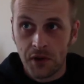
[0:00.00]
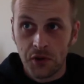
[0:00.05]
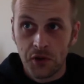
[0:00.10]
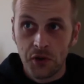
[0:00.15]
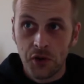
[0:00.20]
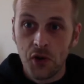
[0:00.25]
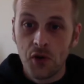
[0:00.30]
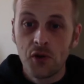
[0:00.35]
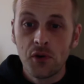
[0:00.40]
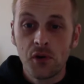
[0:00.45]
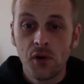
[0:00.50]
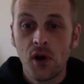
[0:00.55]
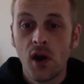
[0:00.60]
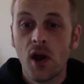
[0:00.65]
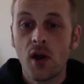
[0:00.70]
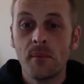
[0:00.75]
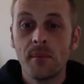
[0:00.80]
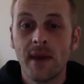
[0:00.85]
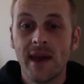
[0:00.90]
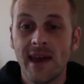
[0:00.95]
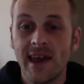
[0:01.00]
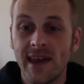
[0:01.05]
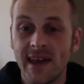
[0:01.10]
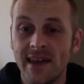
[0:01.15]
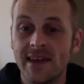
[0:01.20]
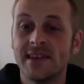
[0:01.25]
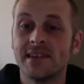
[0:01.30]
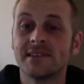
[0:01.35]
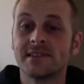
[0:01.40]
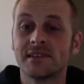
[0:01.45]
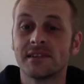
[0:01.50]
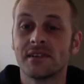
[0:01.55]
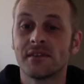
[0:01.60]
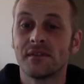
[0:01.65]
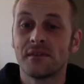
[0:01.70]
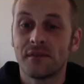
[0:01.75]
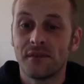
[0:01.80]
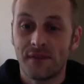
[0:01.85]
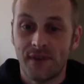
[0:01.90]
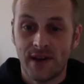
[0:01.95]
Google Home is
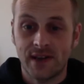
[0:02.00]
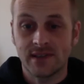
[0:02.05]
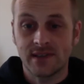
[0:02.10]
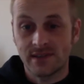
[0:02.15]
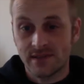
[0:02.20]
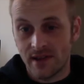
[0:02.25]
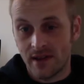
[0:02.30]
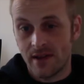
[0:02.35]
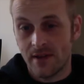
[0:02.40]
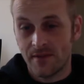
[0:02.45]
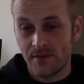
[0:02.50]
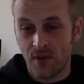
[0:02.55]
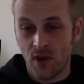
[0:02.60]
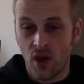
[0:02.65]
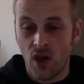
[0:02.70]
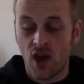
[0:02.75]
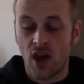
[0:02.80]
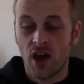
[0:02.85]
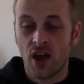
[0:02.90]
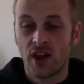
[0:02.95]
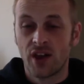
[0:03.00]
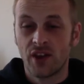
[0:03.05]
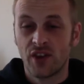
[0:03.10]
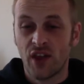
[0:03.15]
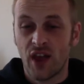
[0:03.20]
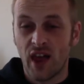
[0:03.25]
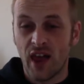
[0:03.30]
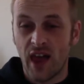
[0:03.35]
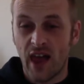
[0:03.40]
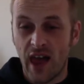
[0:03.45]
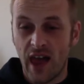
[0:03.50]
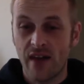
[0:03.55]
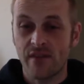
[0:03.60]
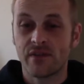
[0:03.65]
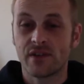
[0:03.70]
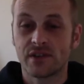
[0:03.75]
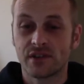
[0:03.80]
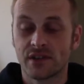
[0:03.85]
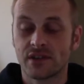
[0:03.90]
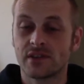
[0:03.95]
faster,
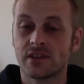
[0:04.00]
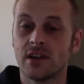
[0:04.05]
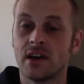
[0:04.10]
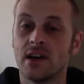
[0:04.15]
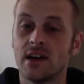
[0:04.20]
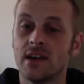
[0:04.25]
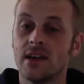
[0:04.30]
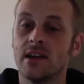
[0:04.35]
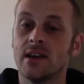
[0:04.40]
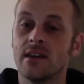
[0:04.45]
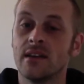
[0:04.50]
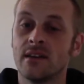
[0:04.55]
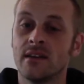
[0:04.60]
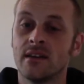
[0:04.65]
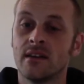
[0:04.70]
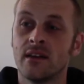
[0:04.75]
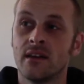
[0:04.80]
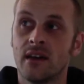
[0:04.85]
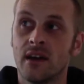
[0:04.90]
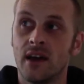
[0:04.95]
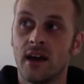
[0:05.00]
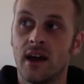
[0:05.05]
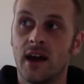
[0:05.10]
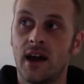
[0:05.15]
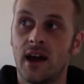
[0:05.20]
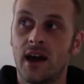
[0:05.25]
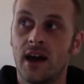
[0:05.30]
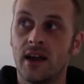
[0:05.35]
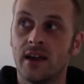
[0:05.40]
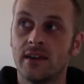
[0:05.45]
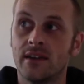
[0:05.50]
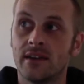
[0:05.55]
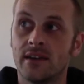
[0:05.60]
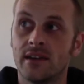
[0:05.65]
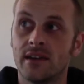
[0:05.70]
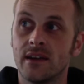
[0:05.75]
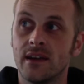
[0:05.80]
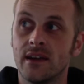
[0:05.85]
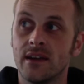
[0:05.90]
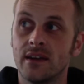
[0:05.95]
ever so slightly, and
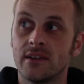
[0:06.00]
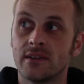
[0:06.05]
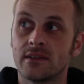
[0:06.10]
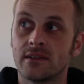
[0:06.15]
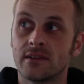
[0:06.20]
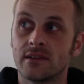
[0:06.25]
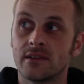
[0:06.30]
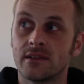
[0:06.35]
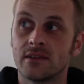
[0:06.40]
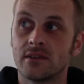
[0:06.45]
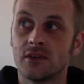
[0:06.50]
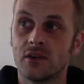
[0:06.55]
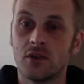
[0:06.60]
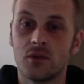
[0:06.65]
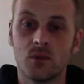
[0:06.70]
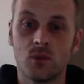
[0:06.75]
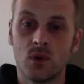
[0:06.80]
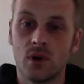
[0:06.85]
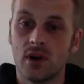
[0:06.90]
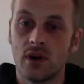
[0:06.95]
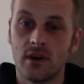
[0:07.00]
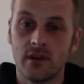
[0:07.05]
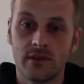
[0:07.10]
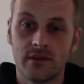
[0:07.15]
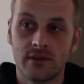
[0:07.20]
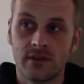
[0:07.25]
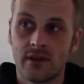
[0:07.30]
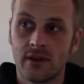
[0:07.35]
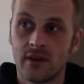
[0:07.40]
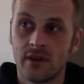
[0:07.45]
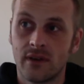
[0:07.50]
it's not worth